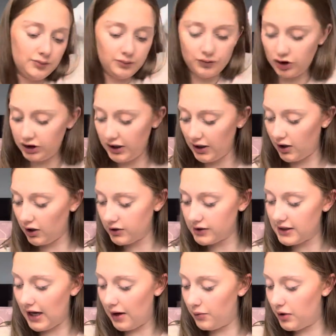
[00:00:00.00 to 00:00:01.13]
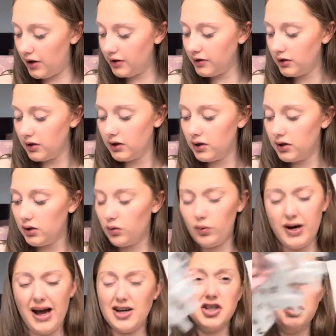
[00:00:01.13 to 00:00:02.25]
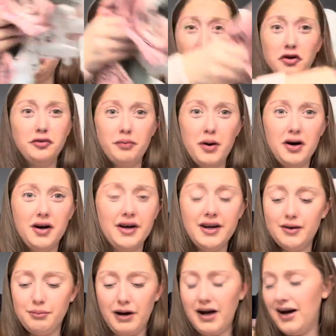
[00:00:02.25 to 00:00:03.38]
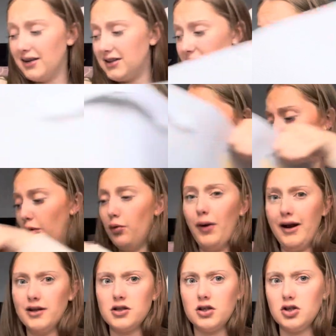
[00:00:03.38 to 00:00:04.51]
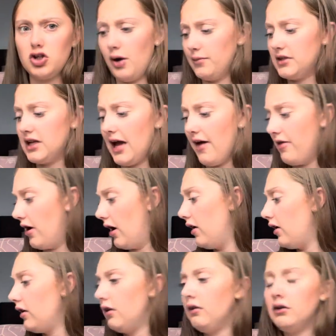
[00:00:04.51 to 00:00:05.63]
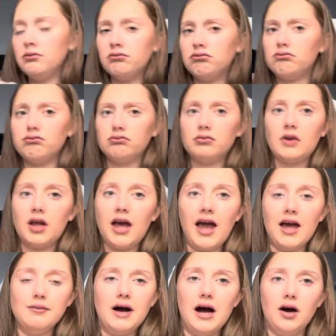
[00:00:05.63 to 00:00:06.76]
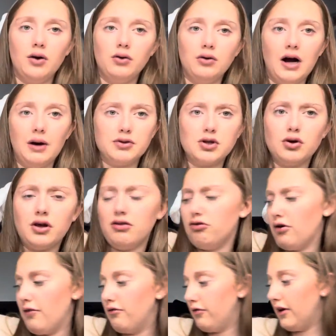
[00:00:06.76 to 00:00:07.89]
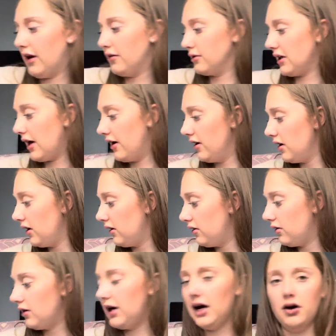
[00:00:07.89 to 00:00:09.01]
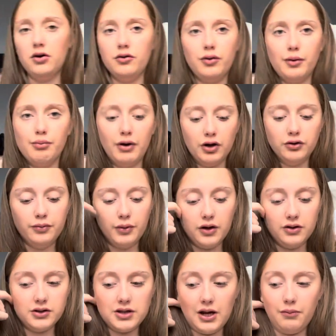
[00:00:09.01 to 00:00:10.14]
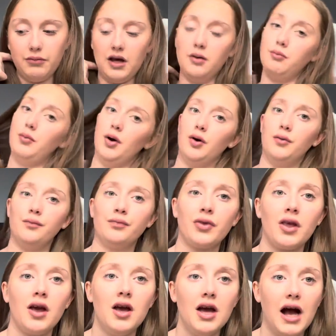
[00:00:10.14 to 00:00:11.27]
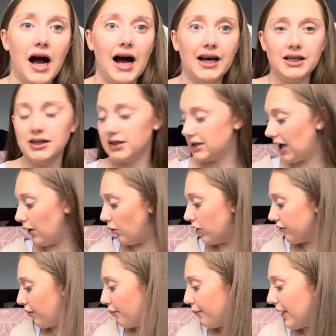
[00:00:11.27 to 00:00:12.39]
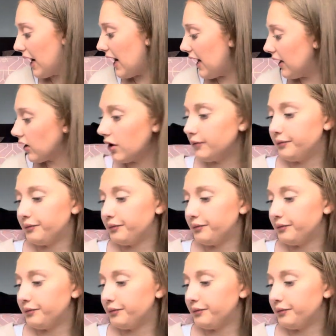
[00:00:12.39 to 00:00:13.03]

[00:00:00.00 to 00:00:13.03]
She got us that one. We actually both bought it by accident. Like, we went to the shop together, came out. I was looking through everything. I was like, how have we both bought the same thing? But I need to take one of them back.